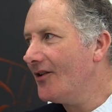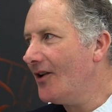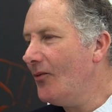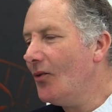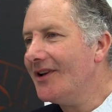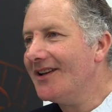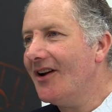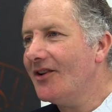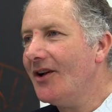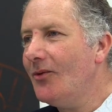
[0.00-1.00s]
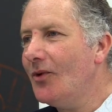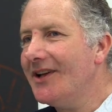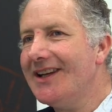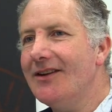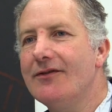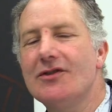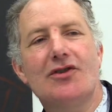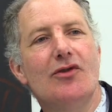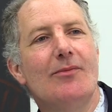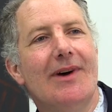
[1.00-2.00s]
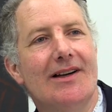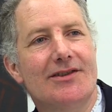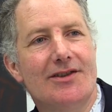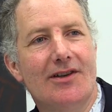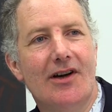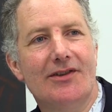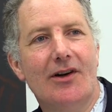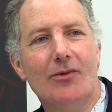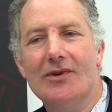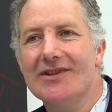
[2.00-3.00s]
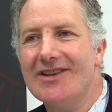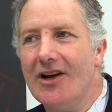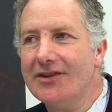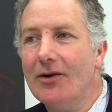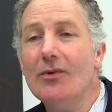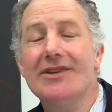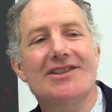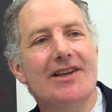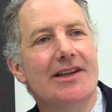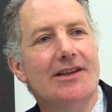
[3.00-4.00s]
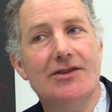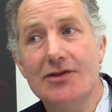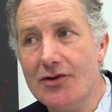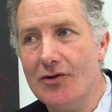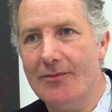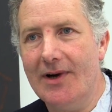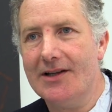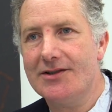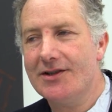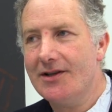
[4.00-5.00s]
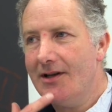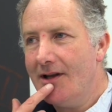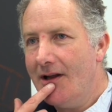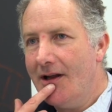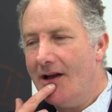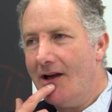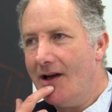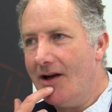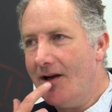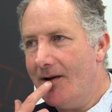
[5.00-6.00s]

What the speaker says: don't want to give too much. I don't want to say too much. I